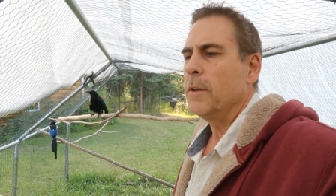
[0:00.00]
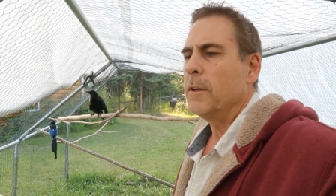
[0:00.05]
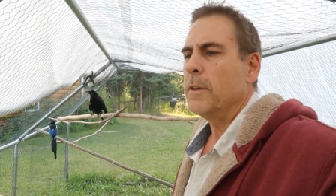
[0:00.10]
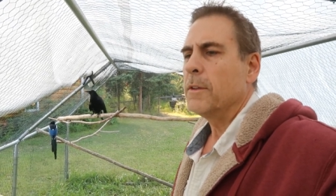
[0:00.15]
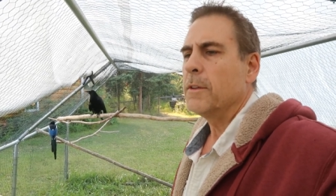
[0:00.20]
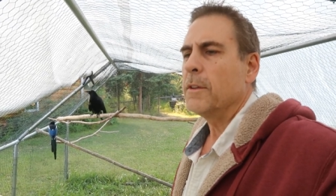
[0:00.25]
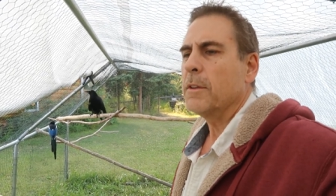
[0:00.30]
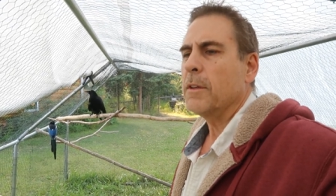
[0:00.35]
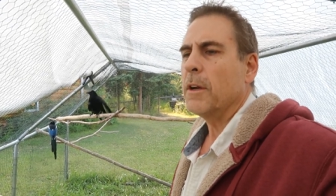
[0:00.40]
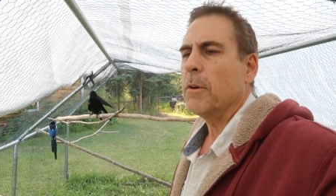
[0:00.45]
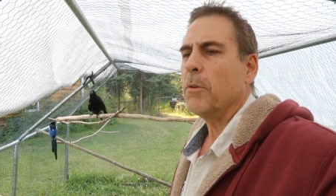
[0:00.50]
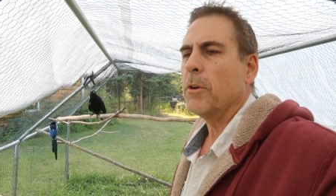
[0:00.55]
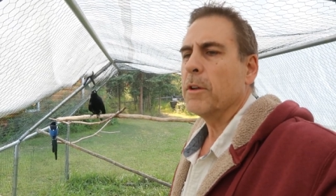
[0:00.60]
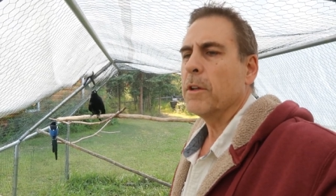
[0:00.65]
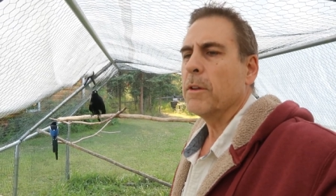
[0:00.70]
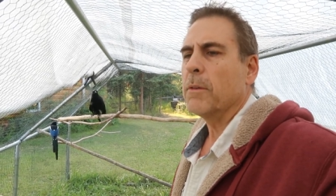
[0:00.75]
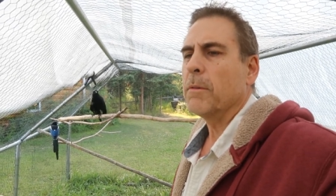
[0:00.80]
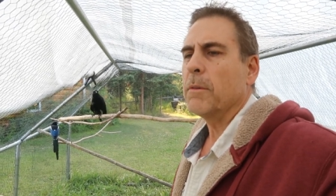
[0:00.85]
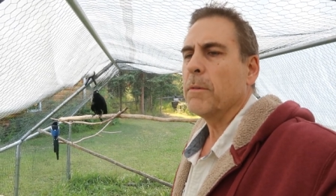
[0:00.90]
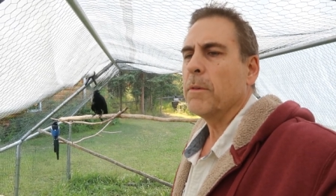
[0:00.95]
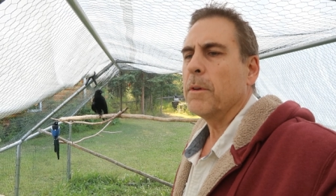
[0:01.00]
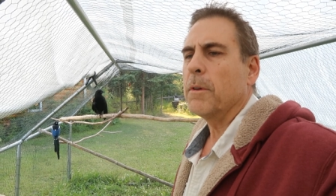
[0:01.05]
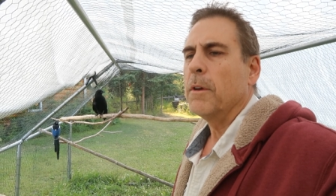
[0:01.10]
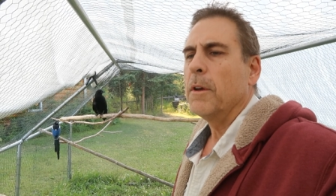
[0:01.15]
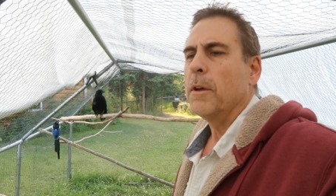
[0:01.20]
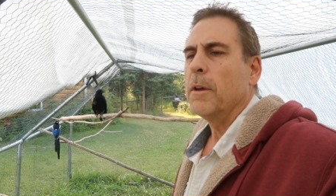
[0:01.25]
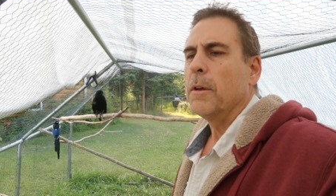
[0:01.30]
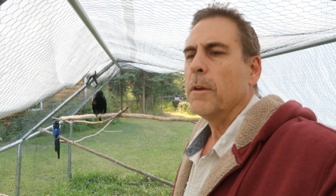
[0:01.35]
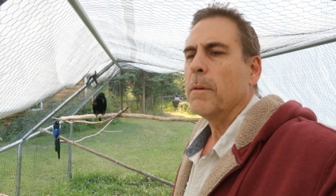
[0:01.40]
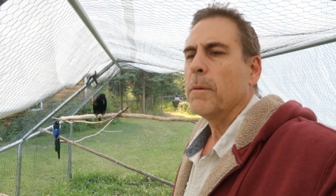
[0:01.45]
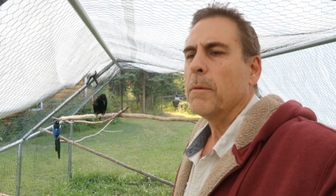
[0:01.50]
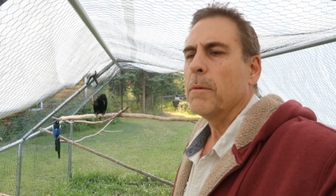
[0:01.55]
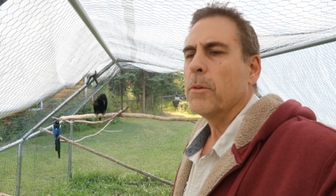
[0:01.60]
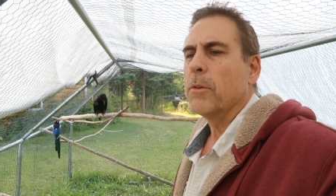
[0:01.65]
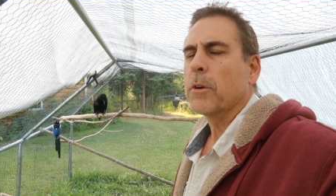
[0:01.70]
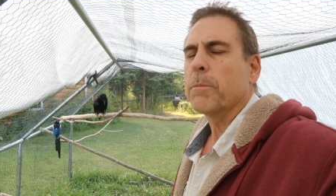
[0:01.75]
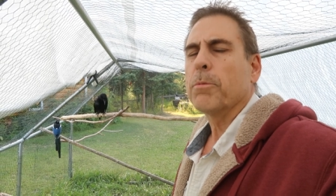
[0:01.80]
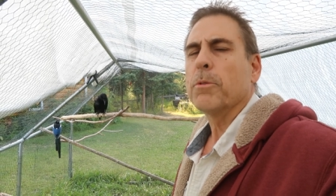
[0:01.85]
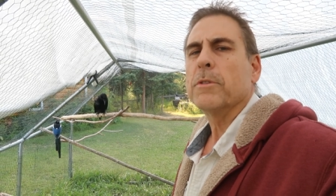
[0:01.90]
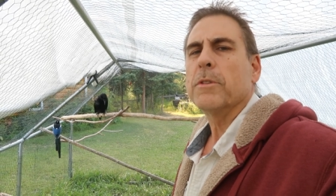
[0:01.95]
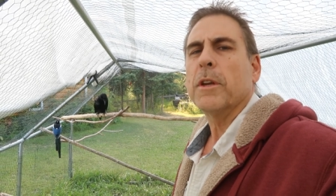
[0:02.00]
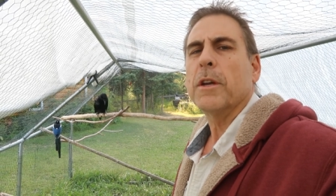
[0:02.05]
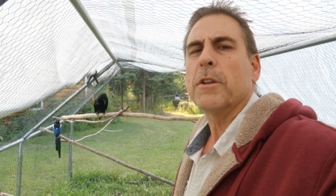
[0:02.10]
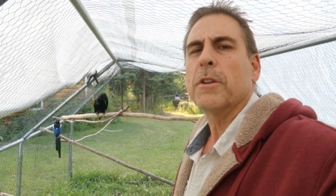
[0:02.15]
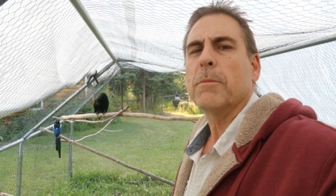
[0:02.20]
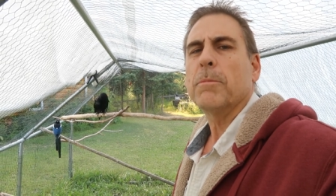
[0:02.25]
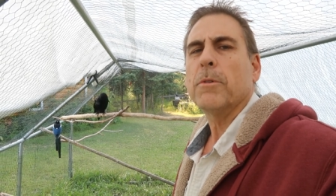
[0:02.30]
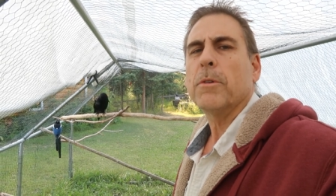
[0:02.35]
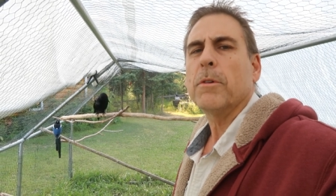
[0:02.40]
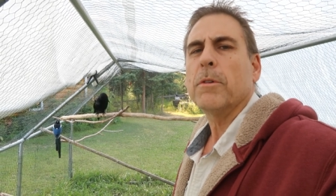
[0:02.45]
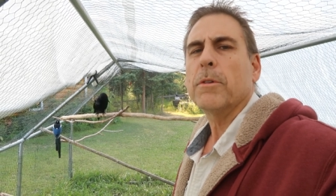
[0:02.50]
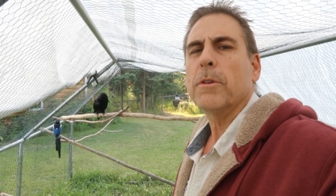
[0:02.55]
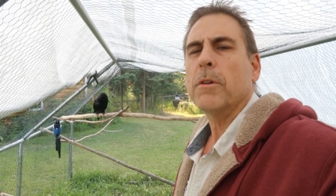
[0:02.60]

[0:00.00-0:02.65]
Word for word: she says I want to look presentable.